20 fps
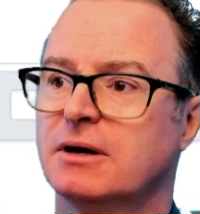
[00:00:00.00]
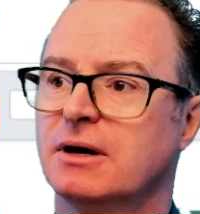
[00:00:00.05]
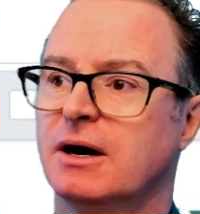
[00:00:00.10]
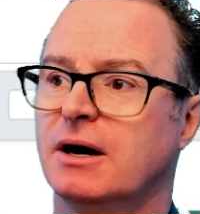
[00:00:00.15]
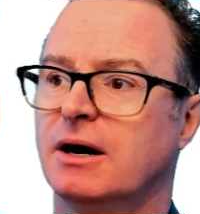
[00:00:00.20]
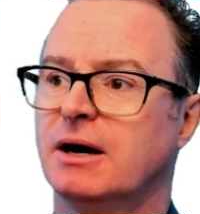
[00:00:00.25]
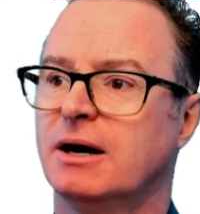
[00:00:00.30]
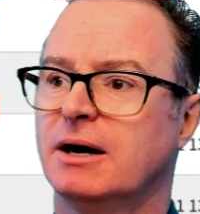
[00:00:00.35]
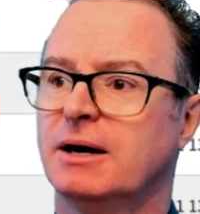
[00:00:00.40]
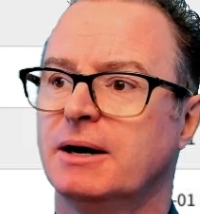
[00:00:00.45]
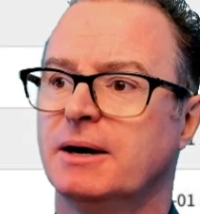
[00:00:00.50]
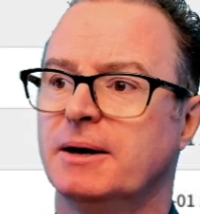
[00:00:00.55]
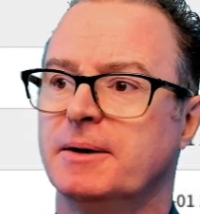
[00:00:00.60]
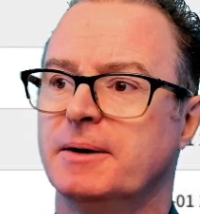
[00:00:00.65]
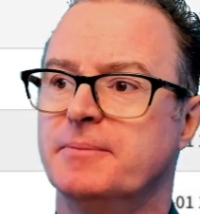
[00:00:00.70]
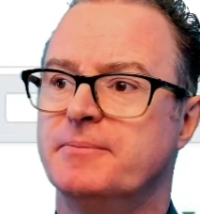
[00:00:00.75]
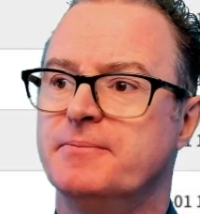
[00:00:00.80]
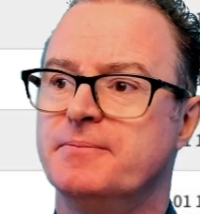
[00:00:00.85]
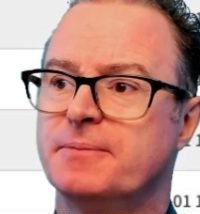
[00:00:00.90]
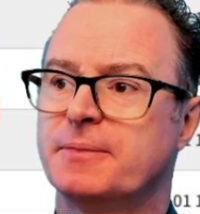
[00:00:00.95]

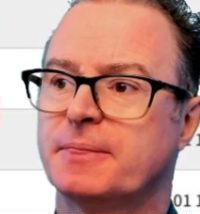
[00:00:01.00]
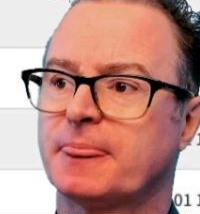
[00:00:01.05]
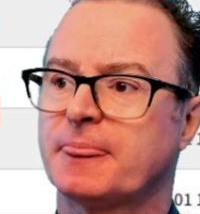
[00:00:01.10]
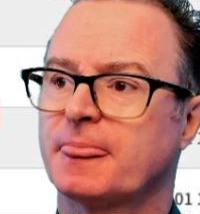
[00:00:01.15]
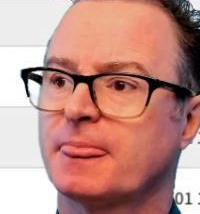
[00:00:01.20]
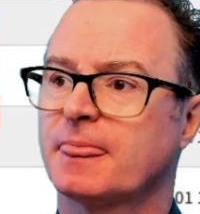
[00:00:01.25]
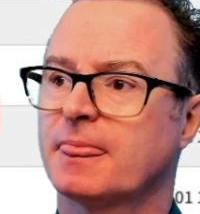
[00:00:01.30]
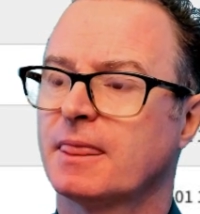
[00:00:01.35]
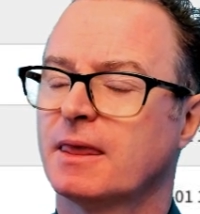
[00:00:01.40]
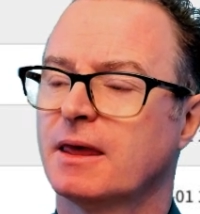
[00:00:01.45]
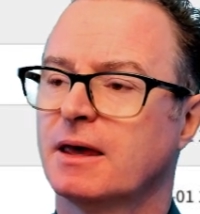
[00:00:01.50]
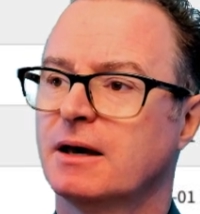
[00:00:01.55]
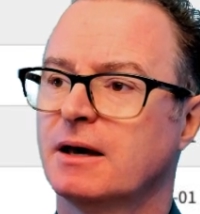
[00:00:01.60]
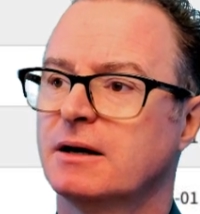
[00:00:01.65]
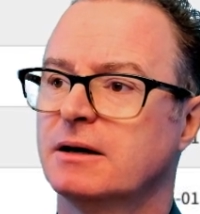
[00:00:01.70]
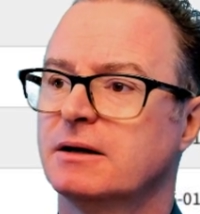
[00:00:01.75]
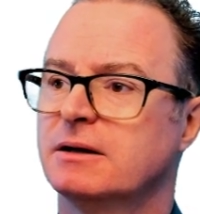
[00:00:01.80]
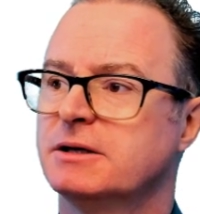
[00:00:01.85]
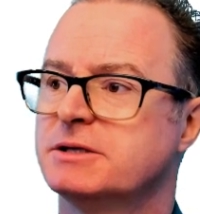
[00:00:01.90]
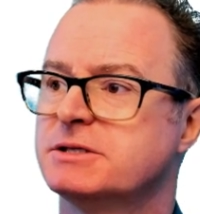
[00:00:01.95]

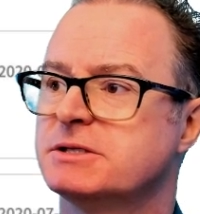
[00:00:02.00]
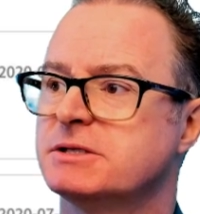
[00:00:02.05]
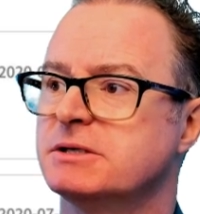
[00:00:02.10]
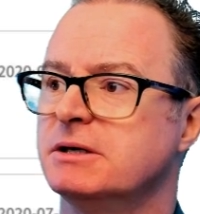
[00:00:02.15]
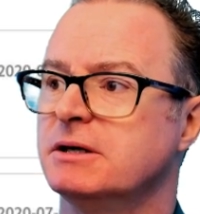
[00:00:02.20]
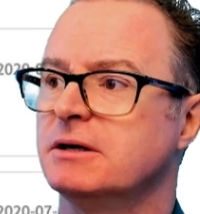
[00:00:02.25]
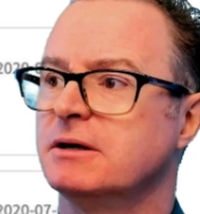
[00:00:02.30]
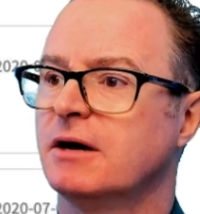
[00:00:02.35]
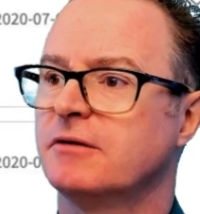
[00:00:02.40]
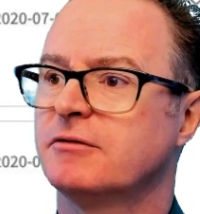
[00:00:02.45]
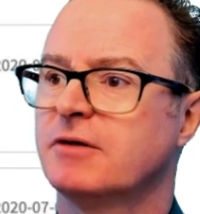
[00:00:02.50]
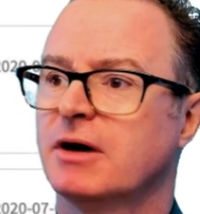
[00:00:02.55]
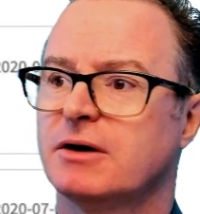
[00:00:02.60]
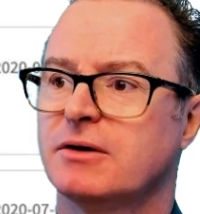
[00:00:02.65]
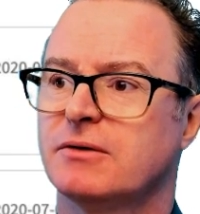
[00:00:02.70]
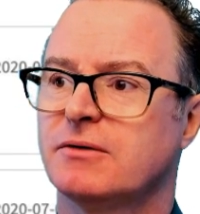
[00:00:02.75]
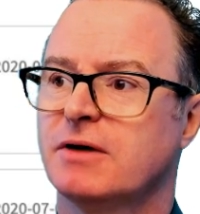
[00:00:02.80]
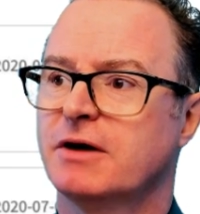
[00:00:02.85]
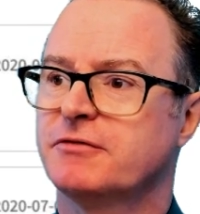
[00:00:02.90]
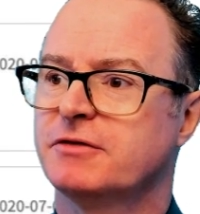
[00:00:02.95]
let's see, I've got a
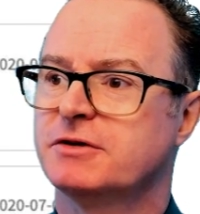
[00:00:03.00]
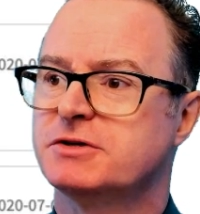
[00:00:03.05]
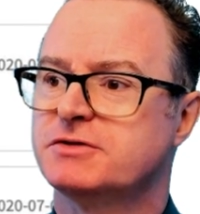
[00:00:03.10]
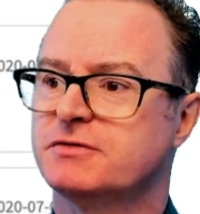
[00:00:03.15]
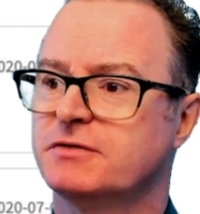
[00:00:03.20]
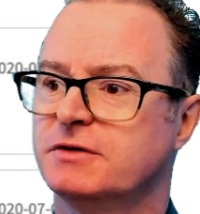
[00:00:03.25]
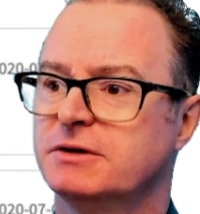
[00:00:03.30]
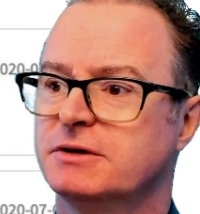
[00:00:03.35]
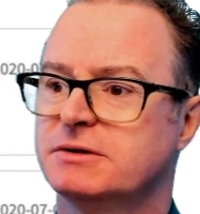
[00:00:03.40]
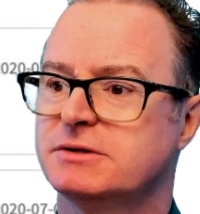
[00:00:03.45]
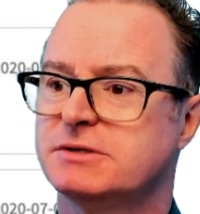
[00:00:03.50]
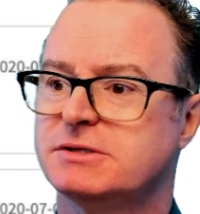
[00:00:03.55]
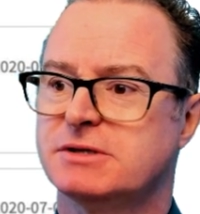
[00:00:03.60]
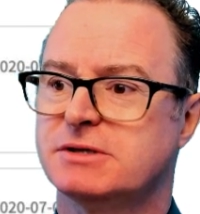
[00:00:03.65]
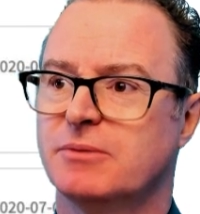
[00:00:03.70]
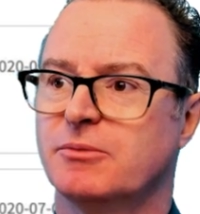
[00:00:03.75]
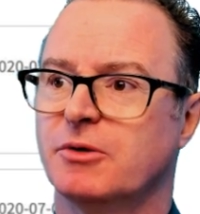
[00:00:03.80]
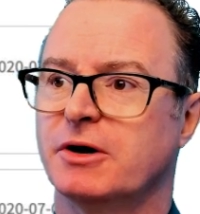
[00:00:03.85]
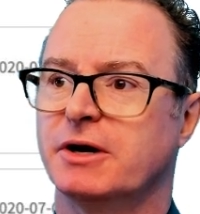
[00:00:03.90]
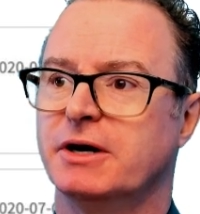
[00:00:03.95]
reference field
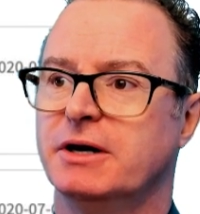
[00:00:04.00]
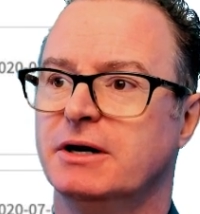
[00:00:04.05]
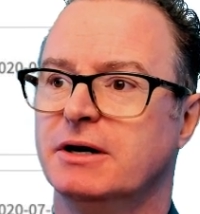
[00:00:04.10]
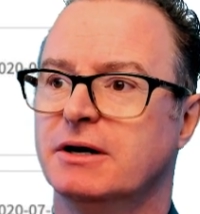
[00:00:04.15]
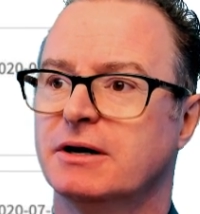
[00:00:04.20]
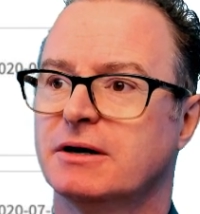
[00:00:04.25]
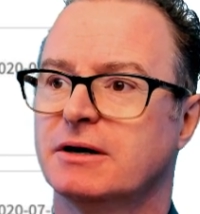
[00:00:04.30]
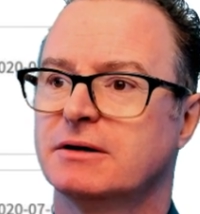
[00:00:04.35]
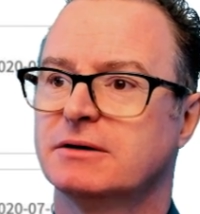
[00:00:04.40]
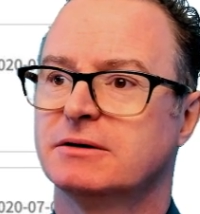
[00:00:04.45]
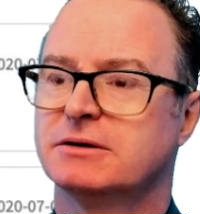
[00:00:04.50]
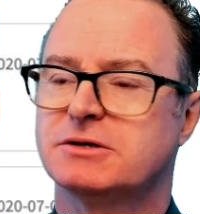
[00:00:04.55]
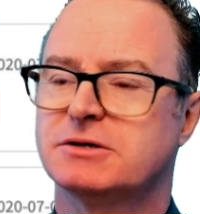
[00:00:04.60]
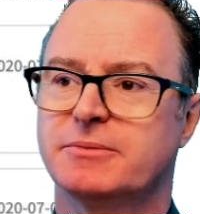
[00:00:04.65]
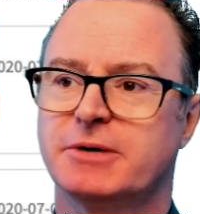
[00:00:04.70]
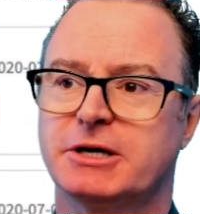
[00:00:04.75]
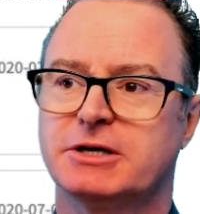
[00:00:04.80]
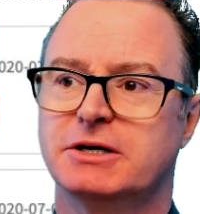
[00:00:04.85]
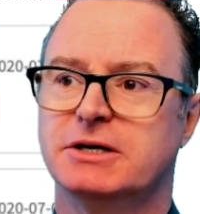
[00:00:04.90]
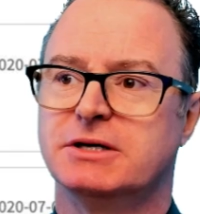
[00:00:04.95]
somewhere in here. Let's go
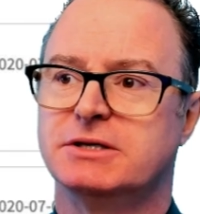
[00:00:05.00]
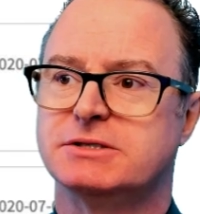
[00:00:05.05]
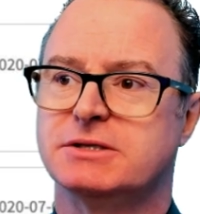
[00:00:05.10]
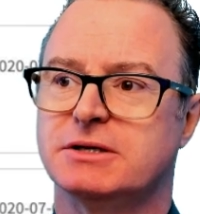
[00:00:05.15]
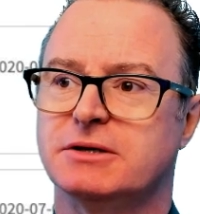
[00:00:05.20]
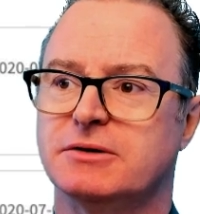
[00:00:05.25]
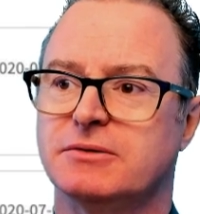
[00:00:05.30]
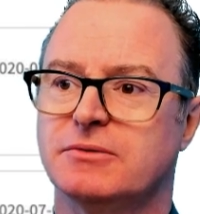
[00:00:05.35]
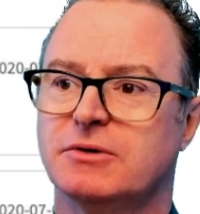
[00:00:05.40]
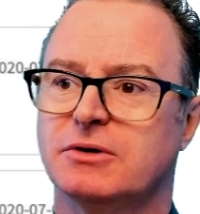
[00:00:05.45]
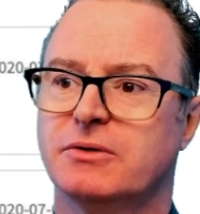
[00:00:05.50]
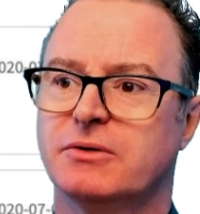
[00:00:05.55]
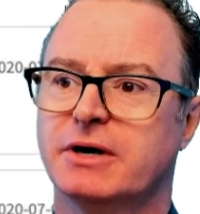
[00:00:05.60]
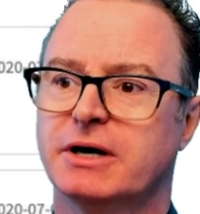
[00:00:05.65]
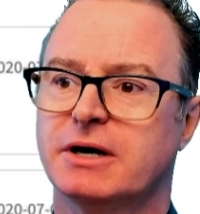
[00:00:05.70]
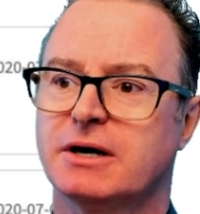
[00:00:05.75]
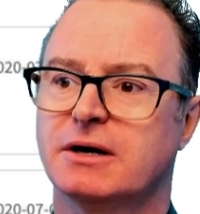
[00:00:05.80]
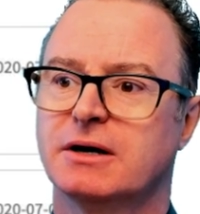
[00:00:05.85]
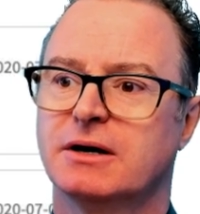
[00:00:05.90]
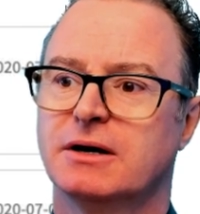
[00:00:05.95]
back to incident real quick.